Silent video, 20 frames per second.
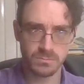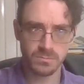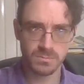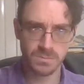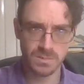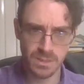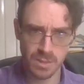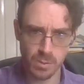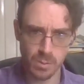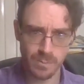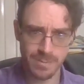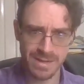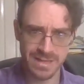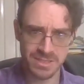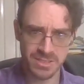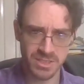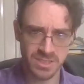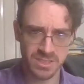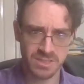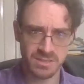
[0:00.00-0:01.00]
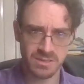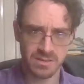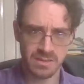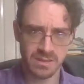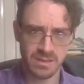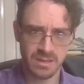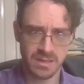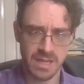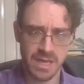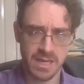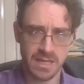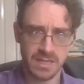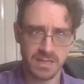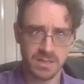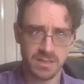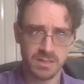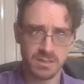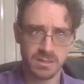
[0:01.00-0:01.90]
now imagine that